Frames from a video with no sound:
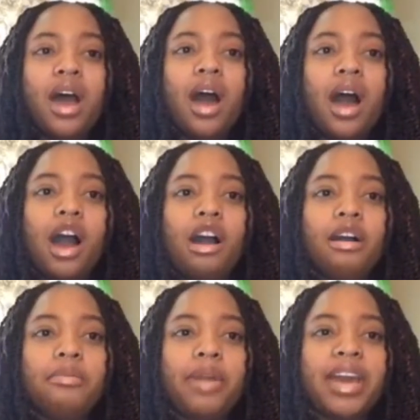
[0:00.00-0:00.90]

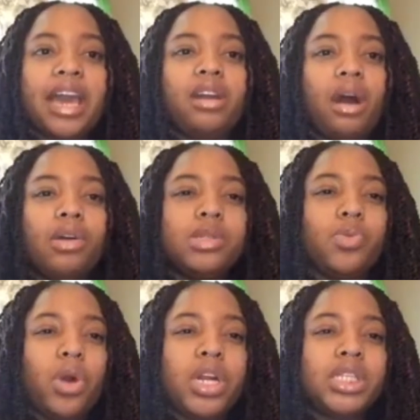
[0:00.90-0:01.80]
Um, I kind of always
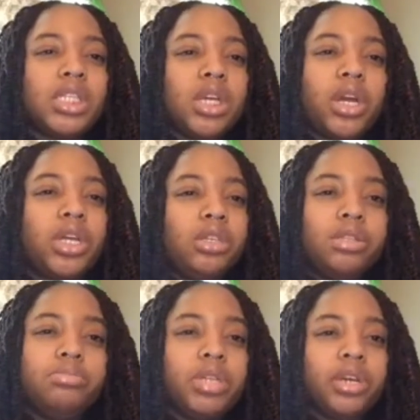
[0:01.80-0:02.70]
wanted to start a
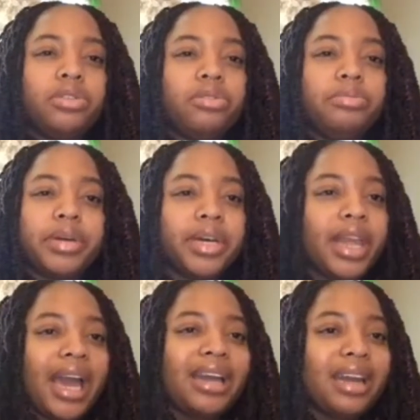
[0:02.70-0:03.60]
YouTube channel, but
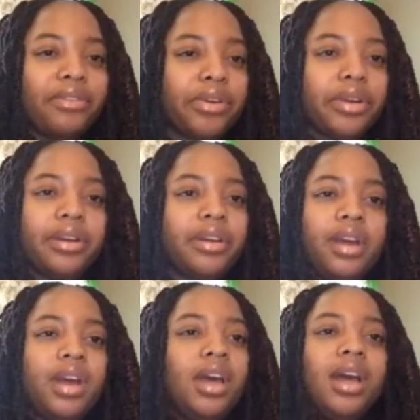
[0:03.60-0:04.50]
like I never,
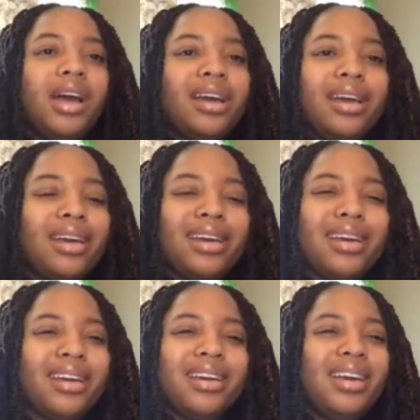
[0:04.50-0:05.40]
uh,
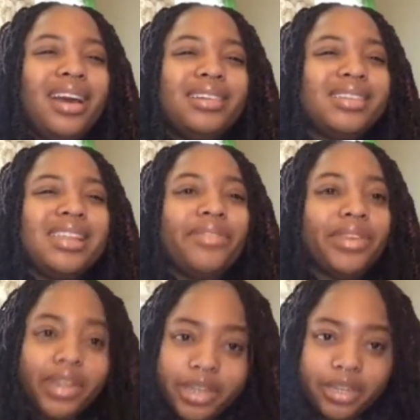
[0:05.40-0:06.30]
I just never
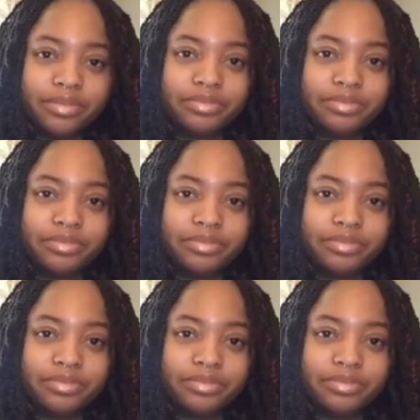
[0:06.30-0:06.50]
did it.